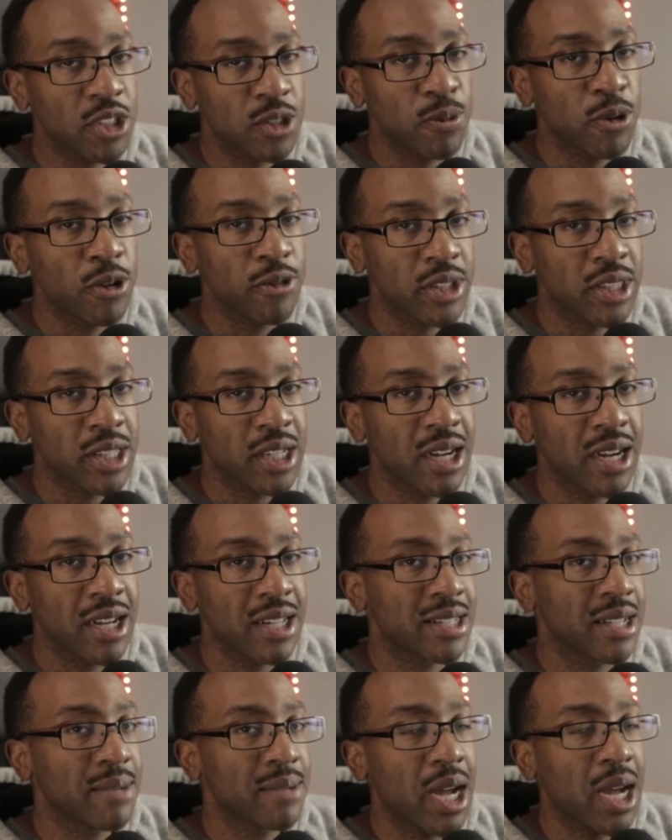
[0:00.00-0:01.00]
was just proving the
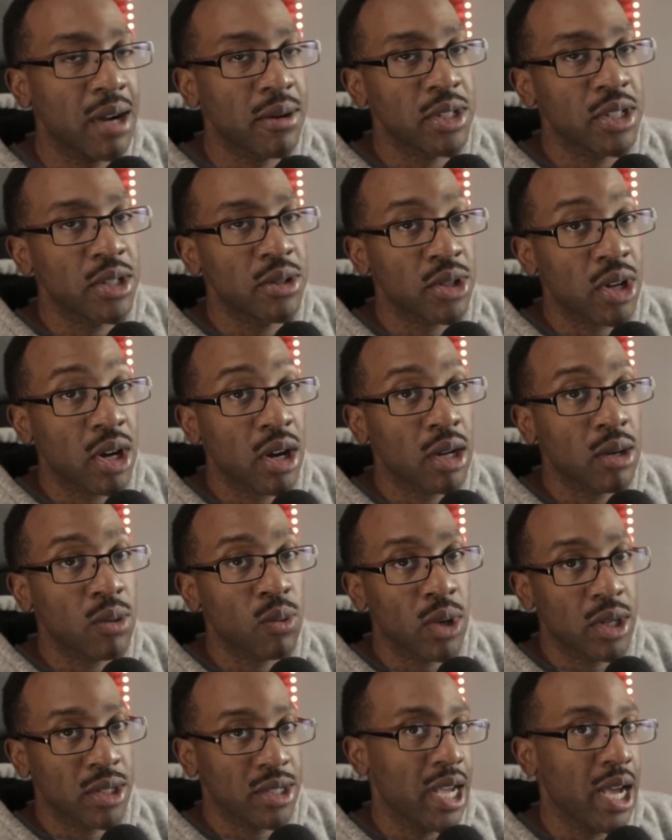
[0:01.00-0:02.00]
concept, I would use
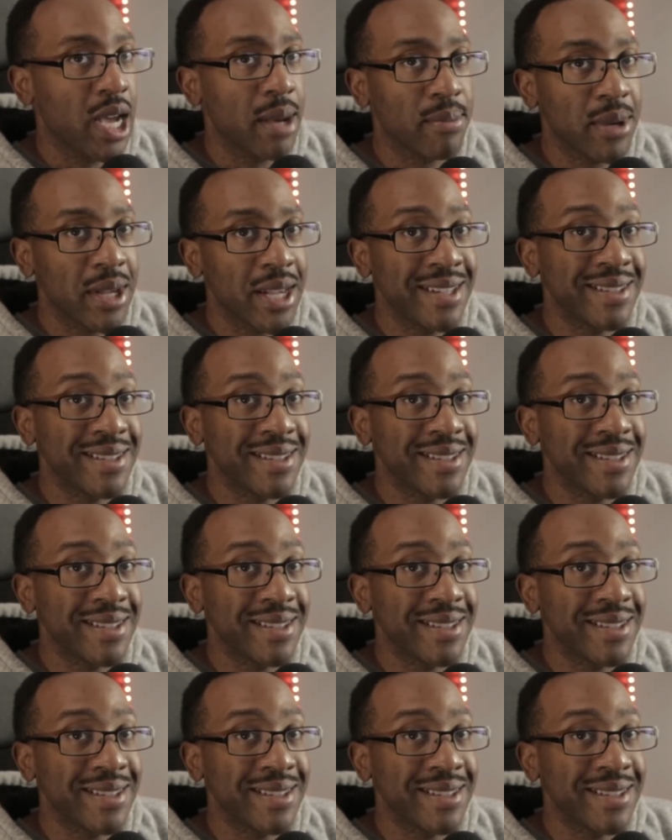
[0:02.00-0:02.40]
on WhatsApp